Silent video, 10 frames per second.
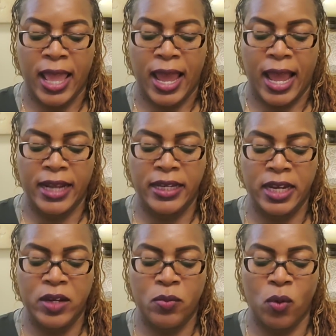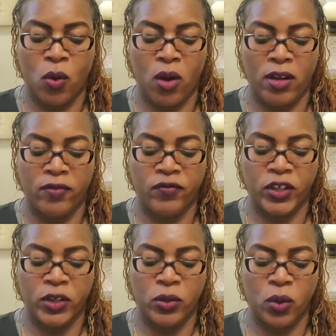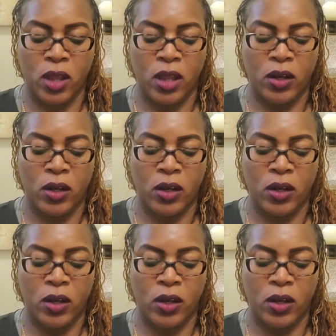I need more of you.